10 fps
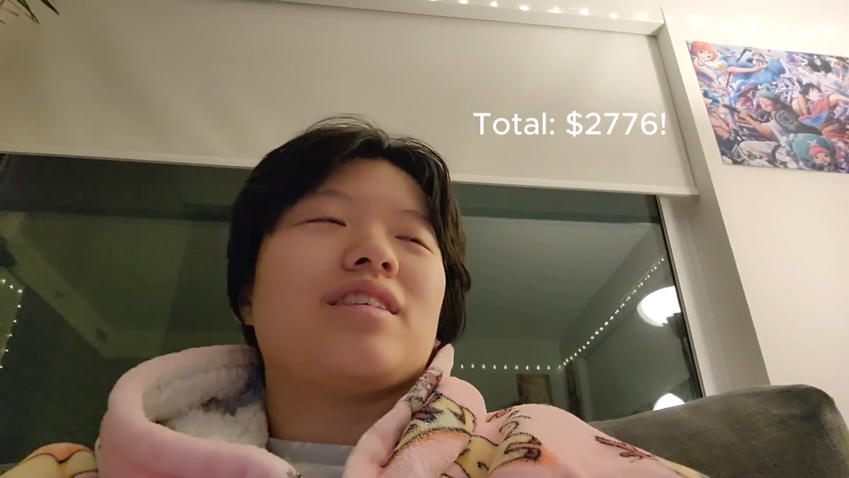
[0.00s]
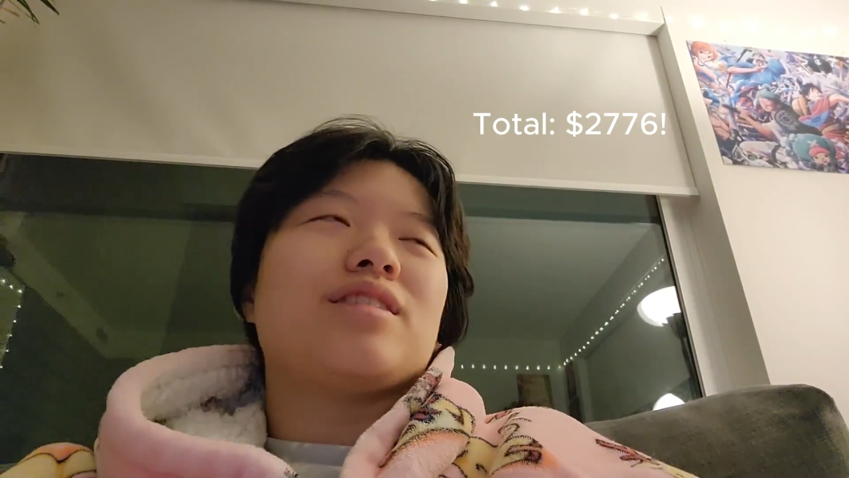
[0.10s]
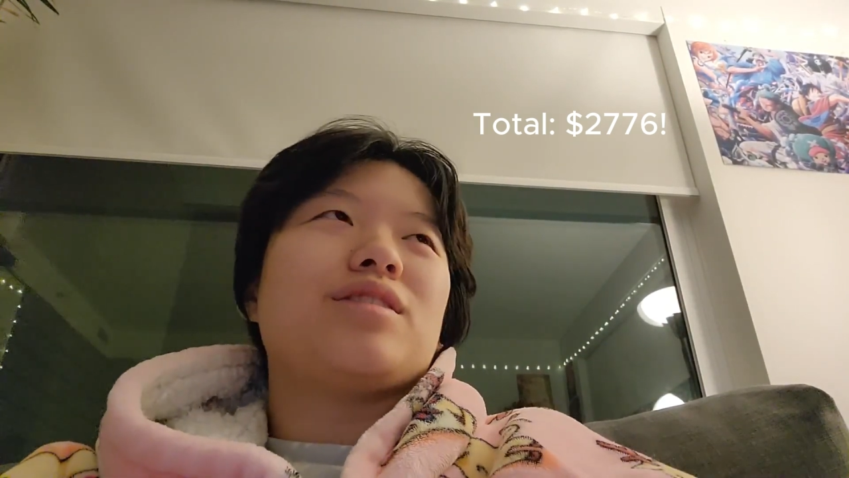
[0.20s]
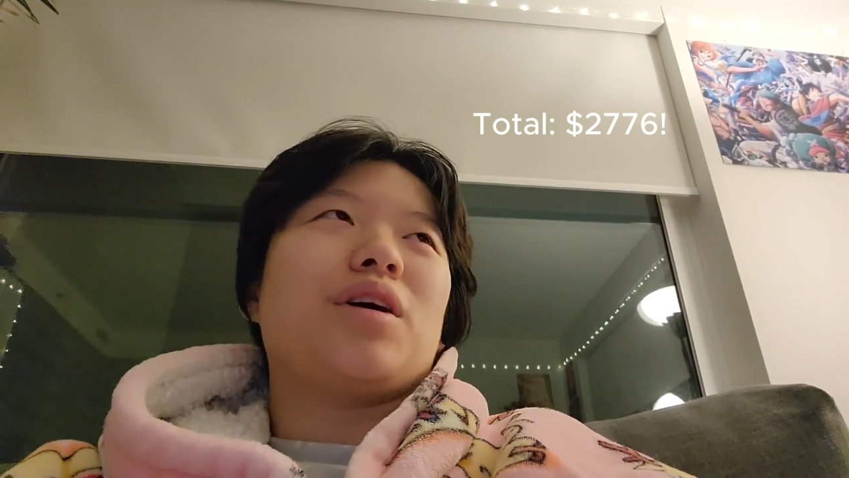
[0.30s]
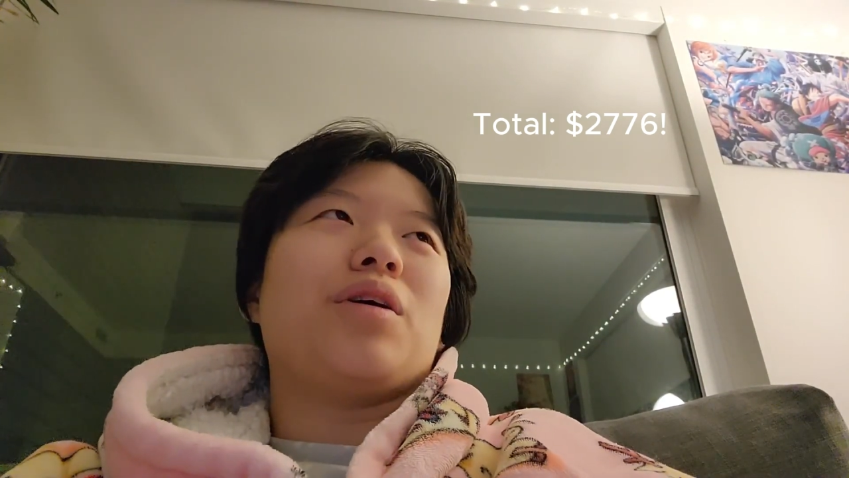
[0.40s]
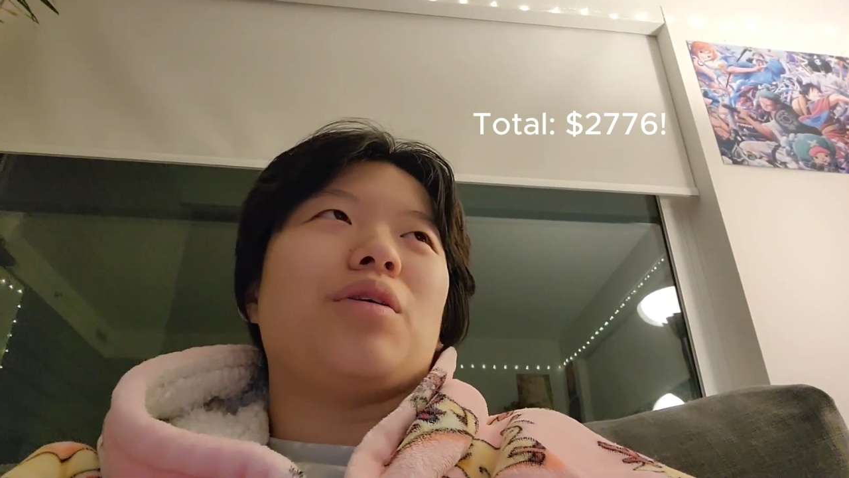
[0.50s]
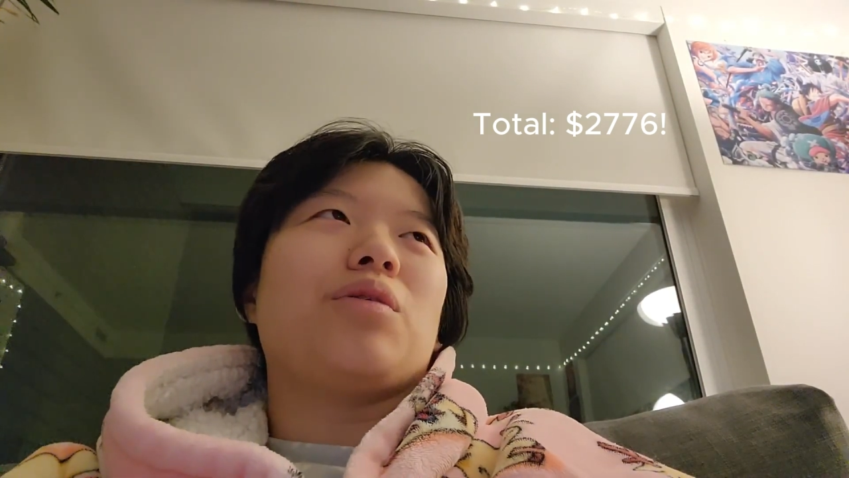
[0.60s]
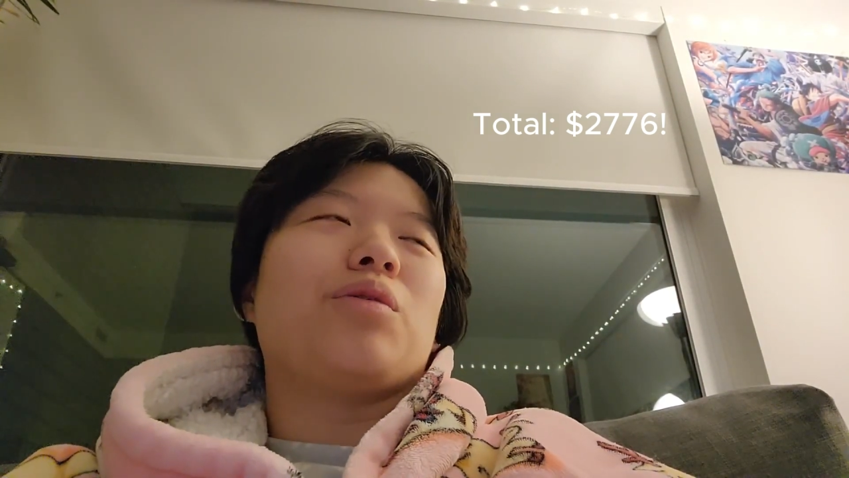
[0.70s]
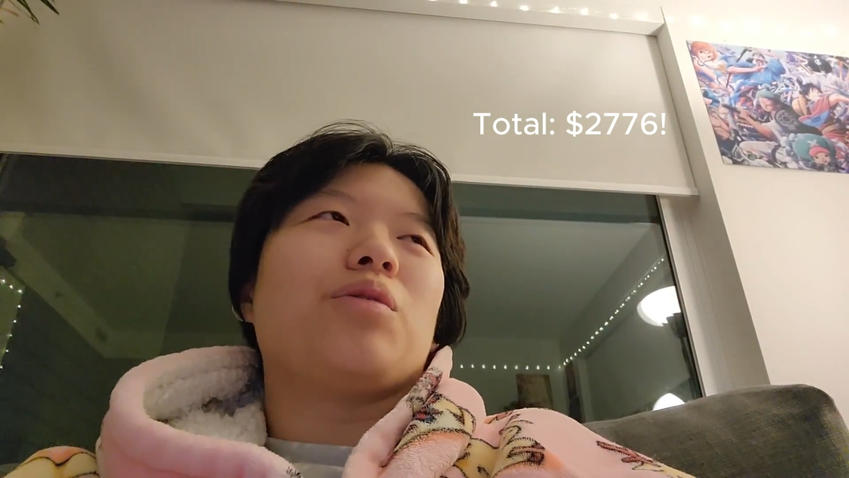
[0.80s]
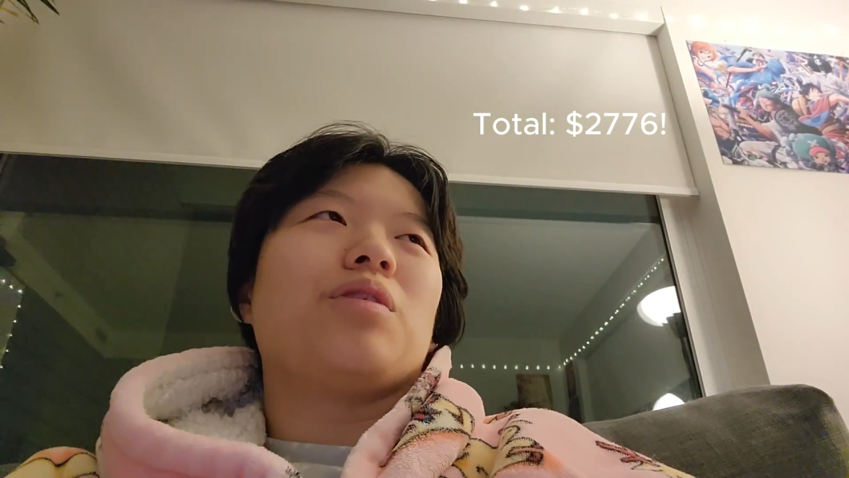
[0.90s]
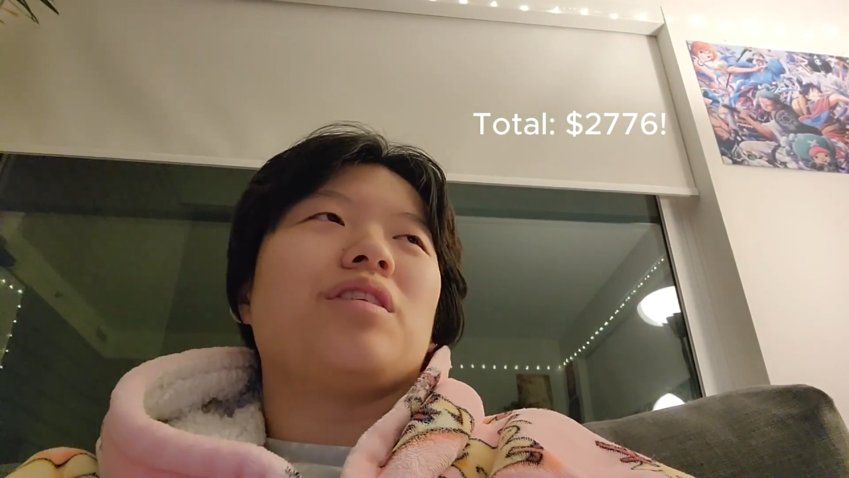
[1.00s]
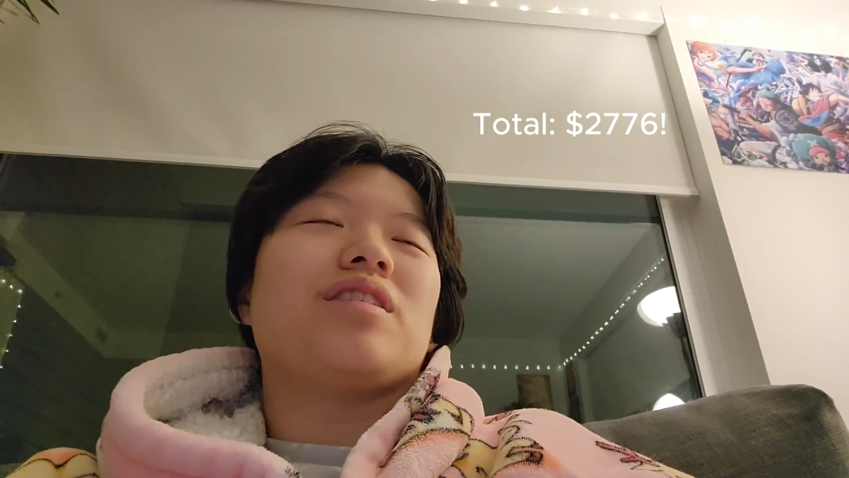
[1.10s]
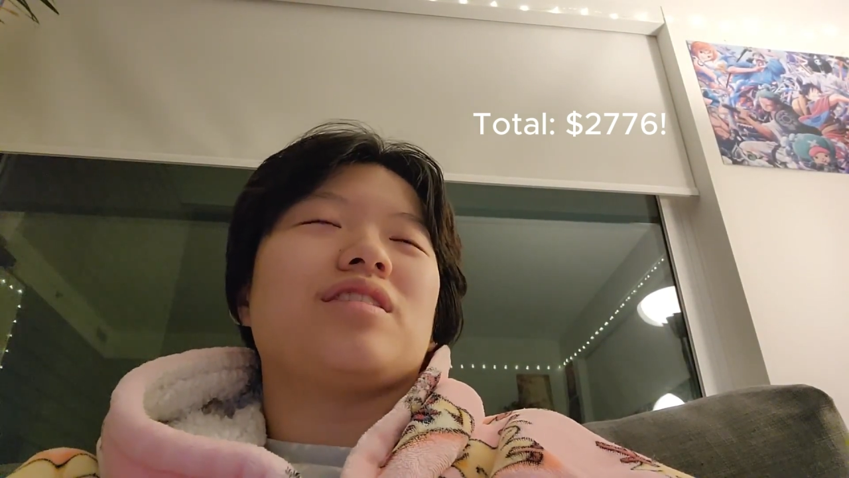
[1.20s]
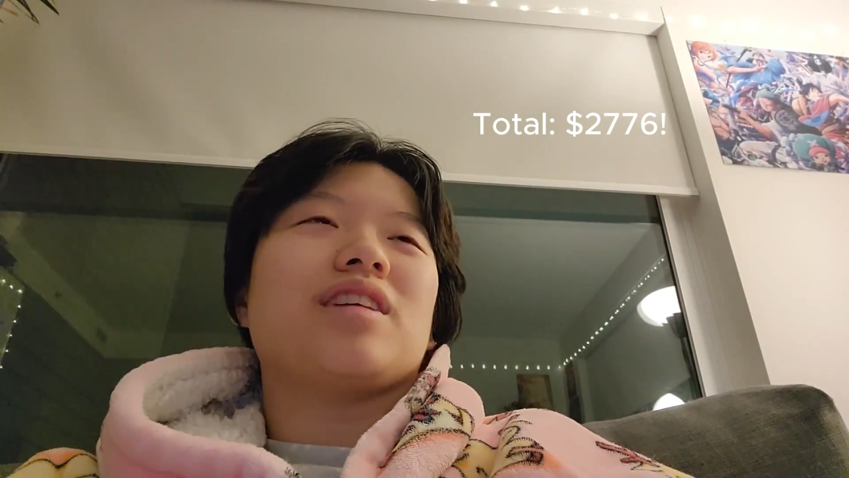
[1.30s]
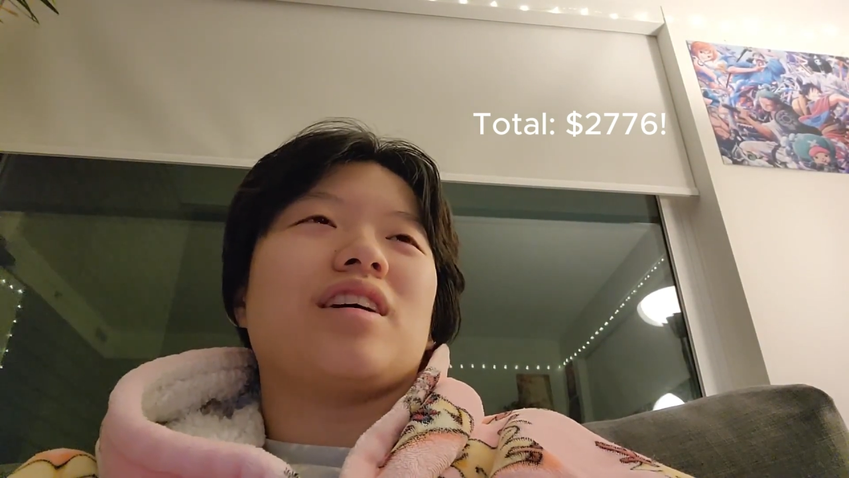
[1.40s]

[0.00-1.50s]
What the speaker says: So it's